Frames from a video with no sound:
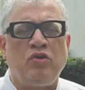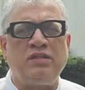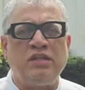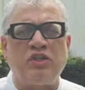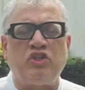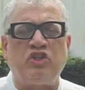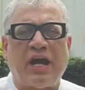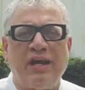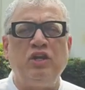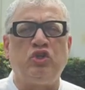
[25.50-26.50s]
see, the
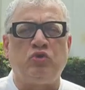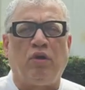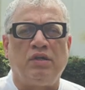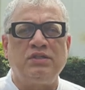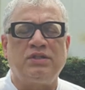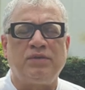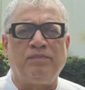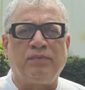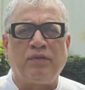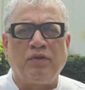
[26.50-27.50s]
challenge was
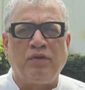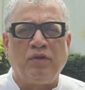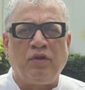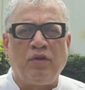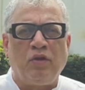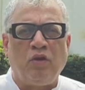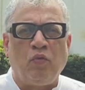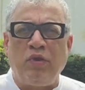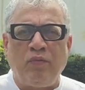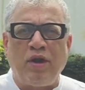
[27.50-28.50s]

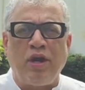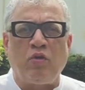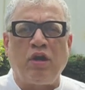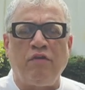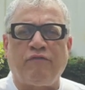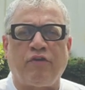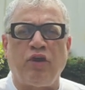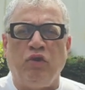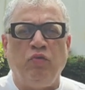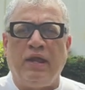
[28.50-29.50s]
we weren't looking for
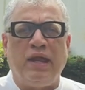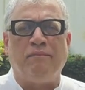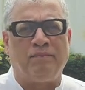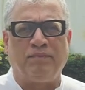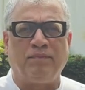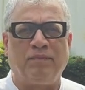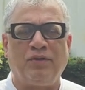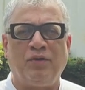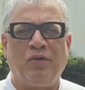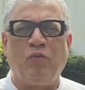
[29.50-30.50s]
a new name.
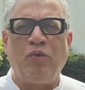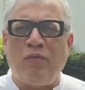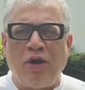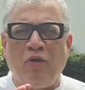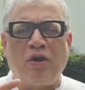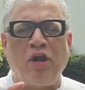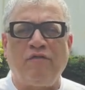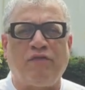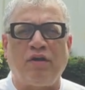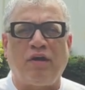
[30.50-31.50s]
We weren't
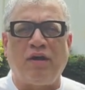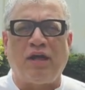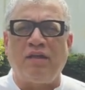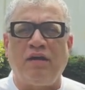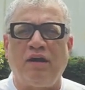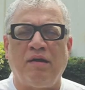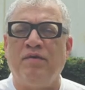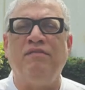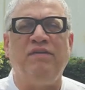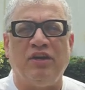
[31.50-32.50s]
looking for another
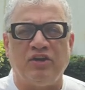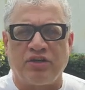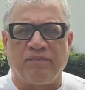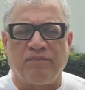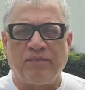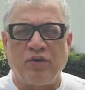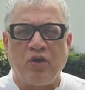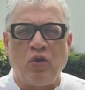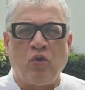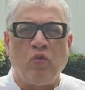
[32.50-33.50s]
abbreviation.
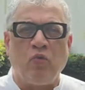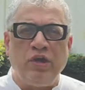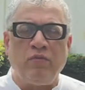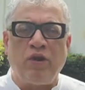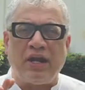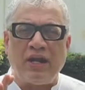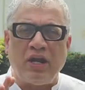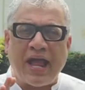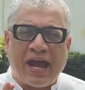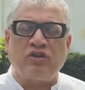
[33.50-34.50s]
We were
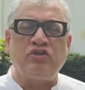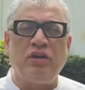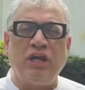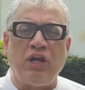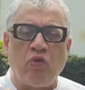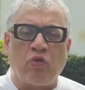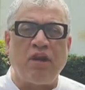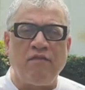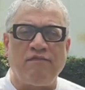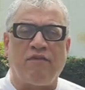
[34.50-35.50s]
actually
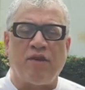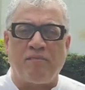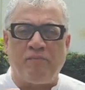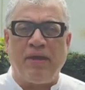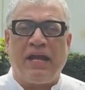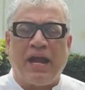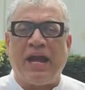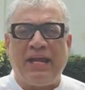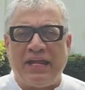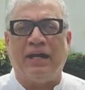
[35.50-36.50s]
looking for a big
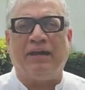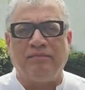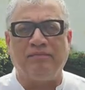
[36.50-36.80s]
idea.